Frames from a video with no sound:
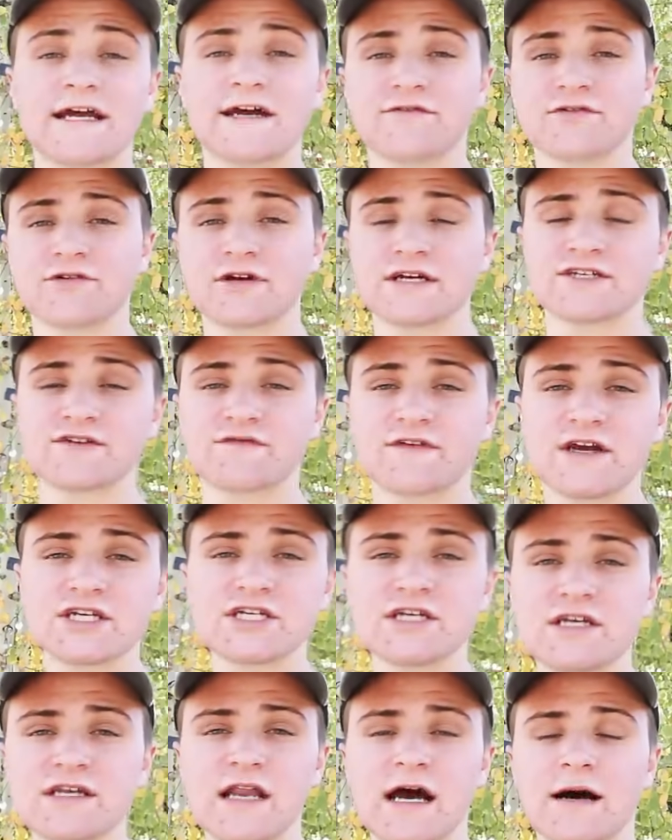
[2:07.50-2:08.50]
I have a
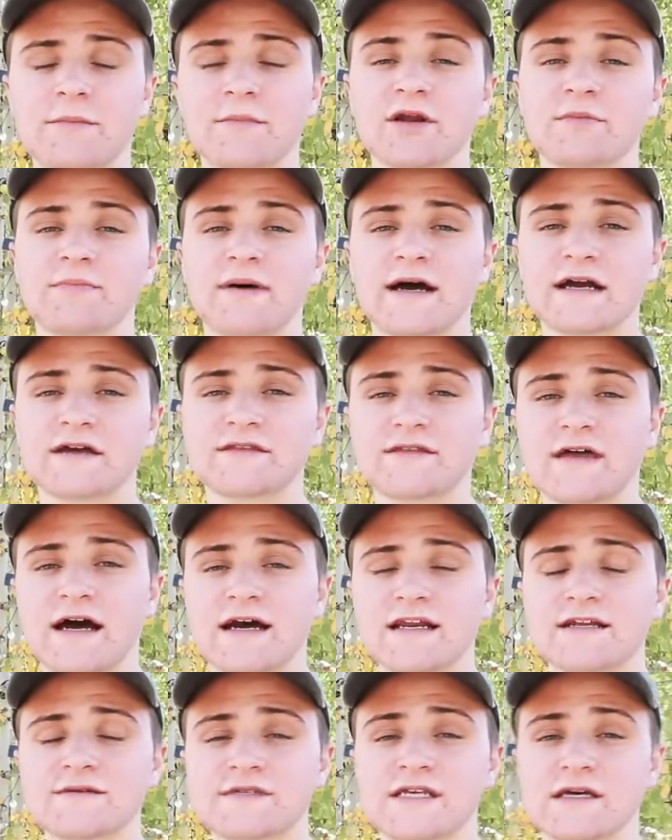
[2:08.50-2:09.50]
reservation, I'm going to pack the
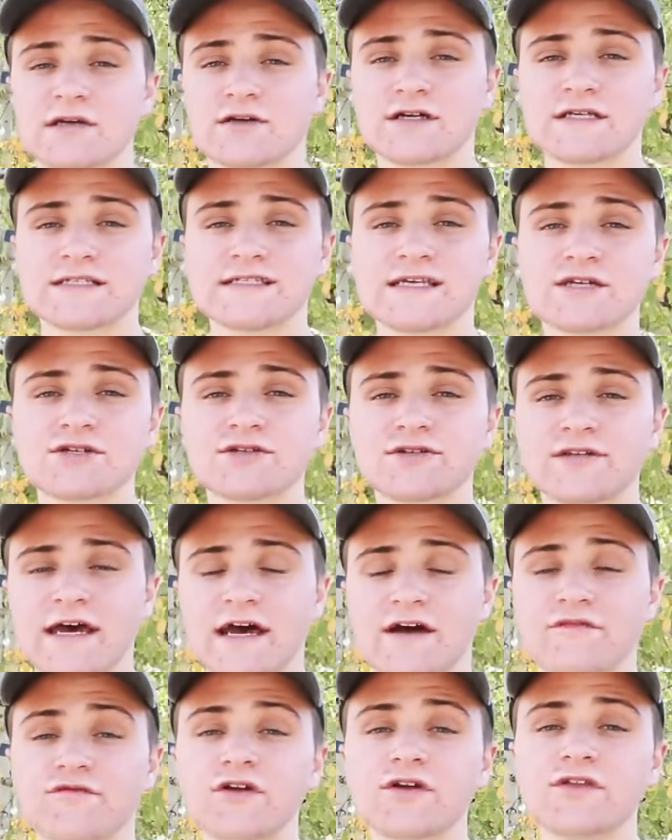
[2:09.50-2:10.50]
items that are essential to
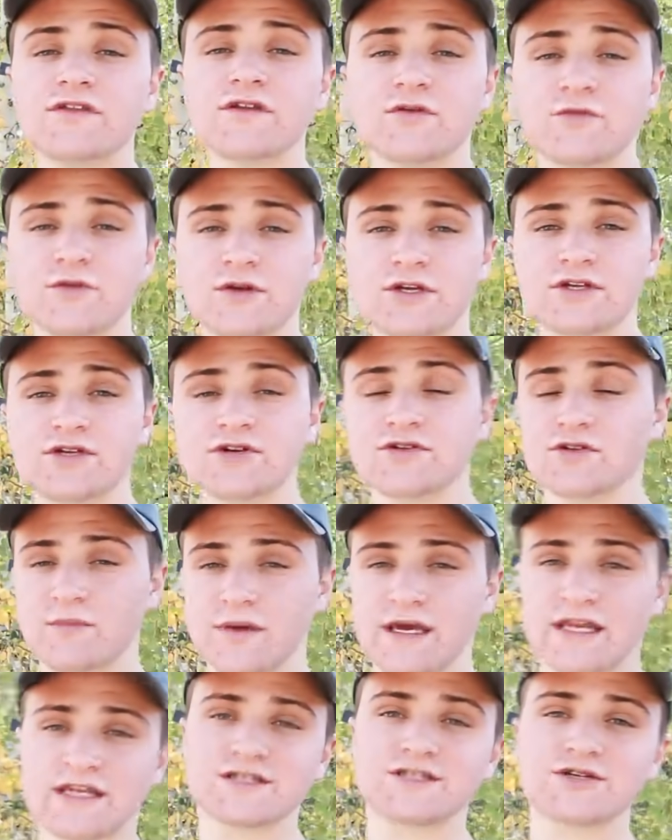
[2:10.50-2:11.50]
have with you when you do the
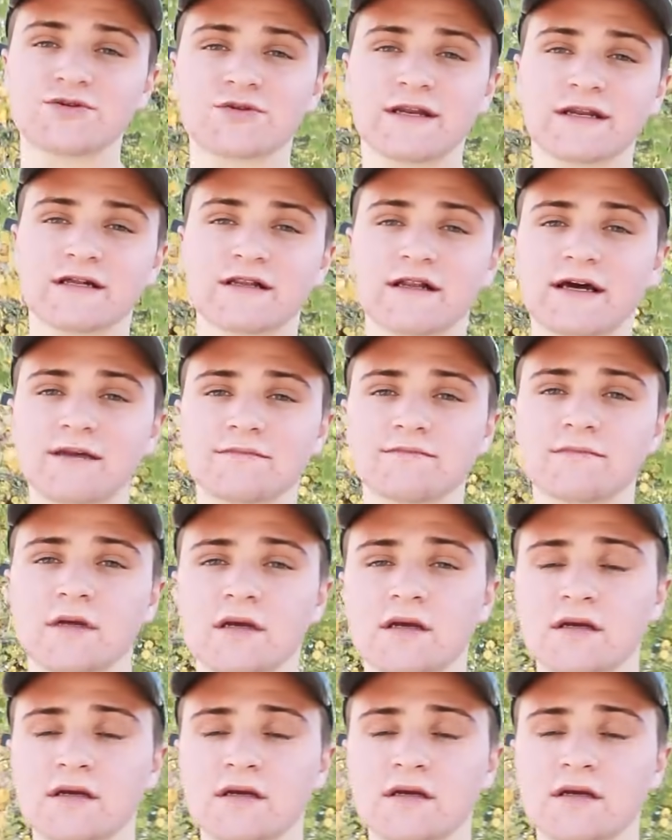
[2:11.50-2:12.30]
Manitou Incline.